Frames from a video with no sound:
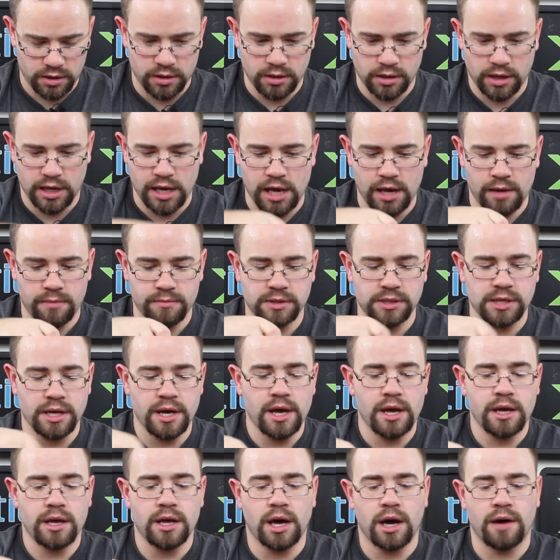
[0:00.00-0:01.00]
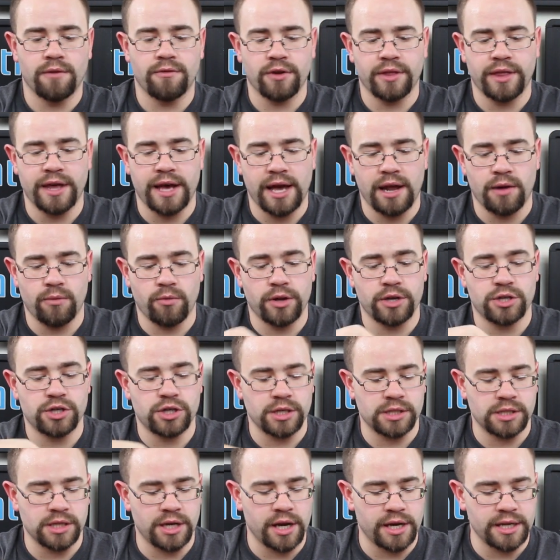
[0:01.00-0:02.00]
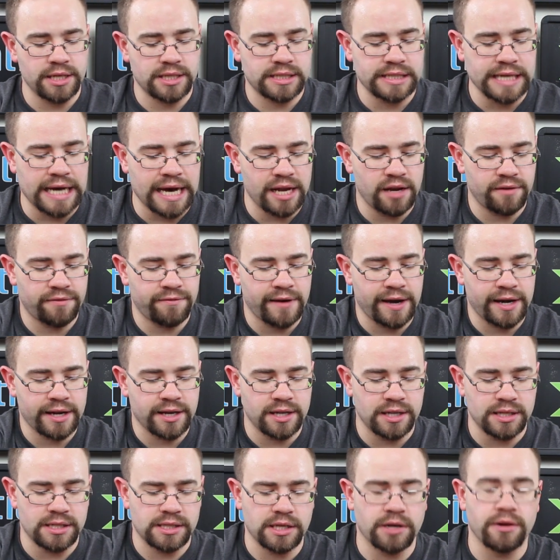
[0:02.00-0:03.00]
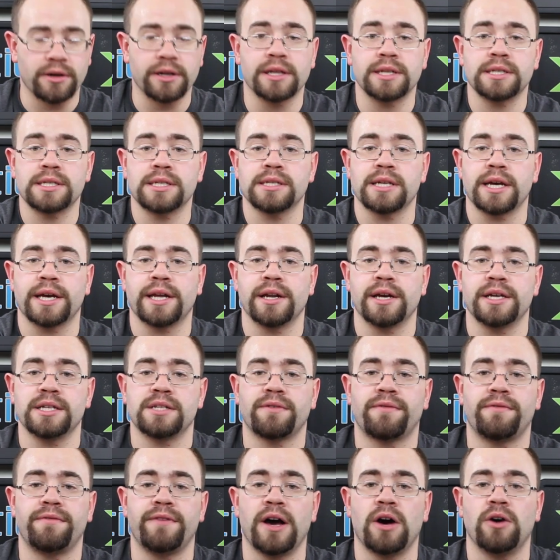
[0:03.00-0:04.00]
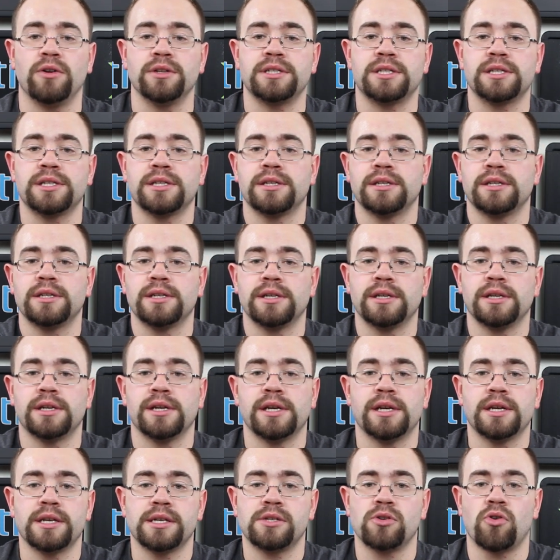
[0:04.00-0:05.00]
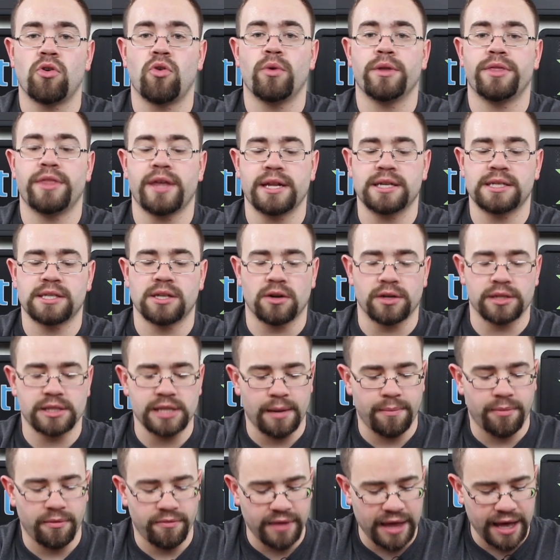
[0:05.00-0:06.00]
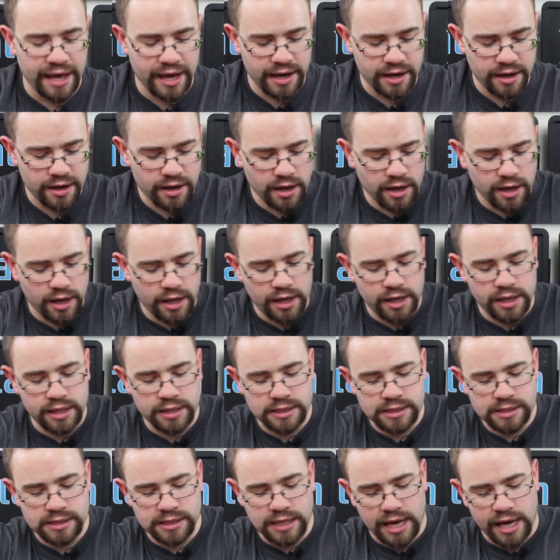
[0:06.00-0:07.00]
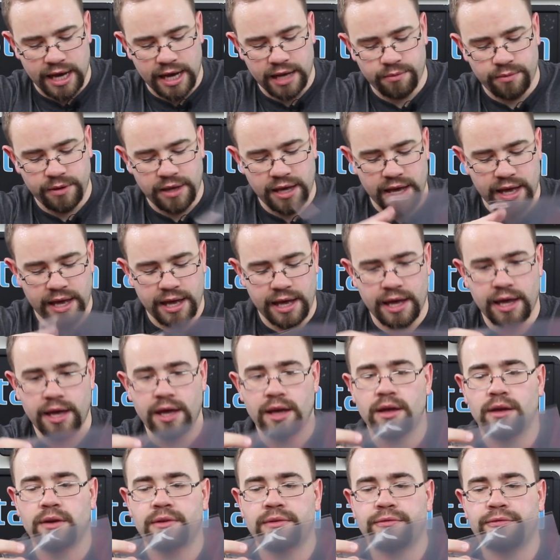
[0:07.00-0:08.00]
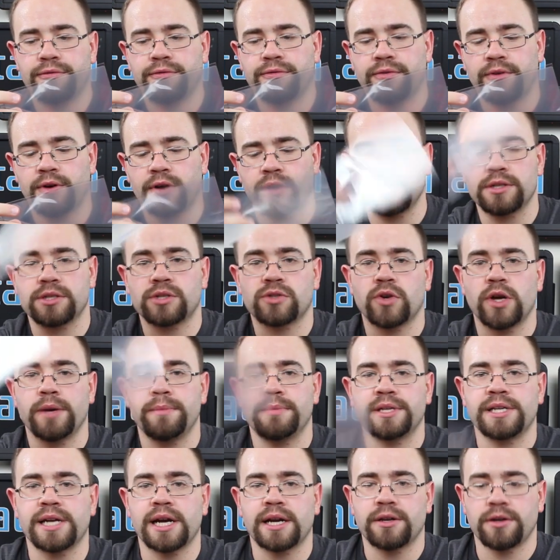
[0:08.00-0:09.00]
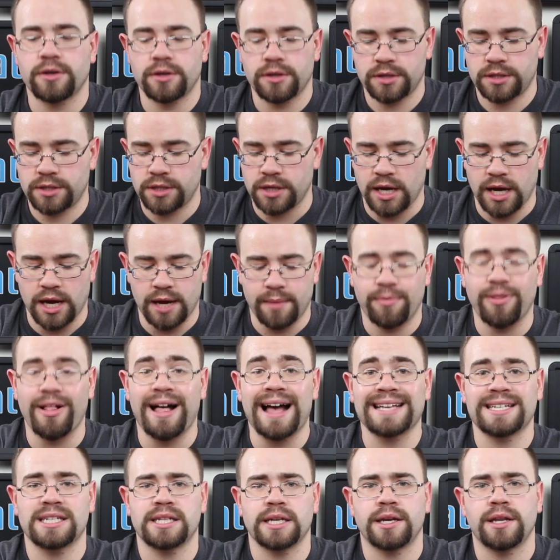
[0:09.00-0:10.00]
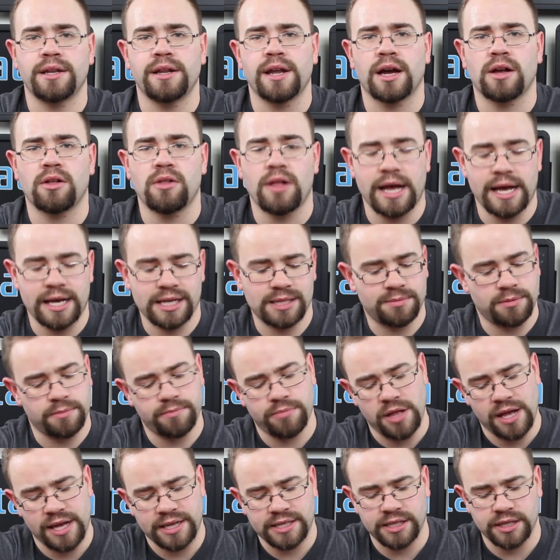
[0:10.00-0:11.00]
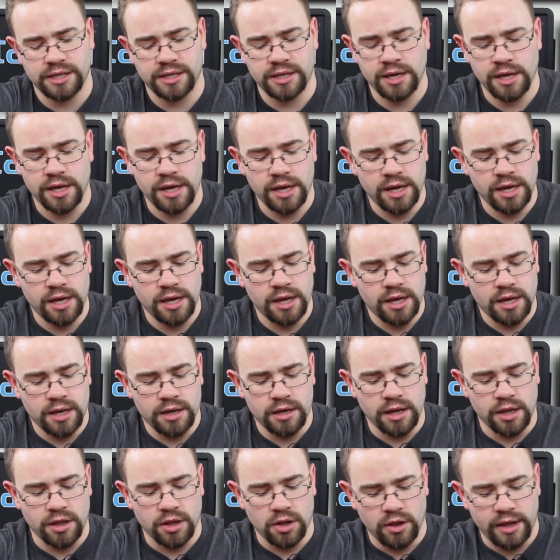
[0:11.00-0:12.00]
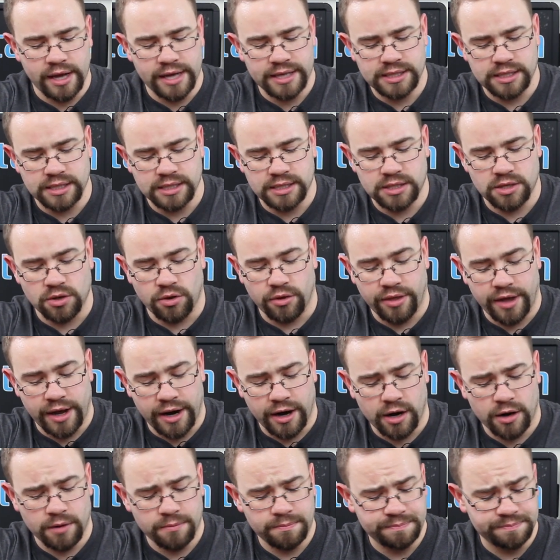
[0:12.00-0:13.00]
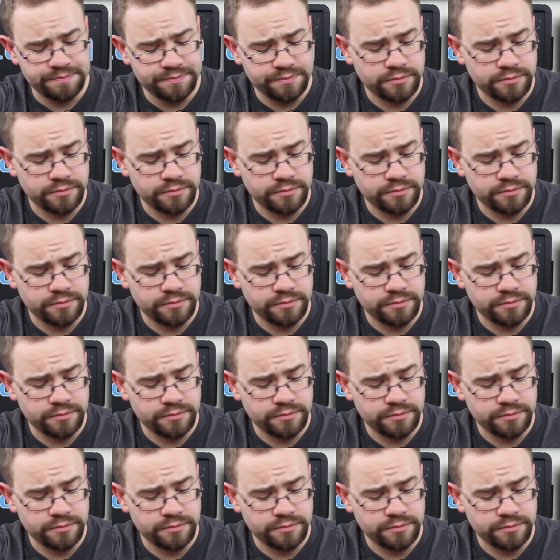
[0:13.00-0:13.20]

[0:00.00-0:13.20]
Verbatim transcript: The games cover that, which is a nice side effect considering this is like a nice felt. So it would then sit on top of that. Inside we have screen protectors, plastic, not glass, but plastic nonetheless is still there.